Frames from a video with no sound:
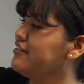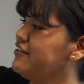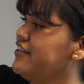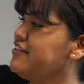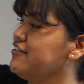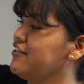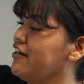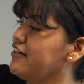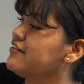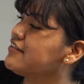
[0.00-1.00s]
So let's
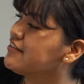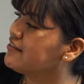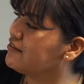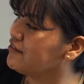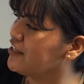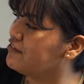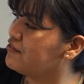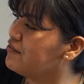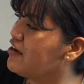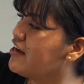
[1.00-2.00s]
start. We have
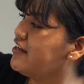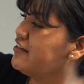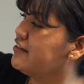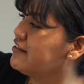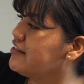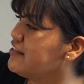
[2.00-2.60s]
1,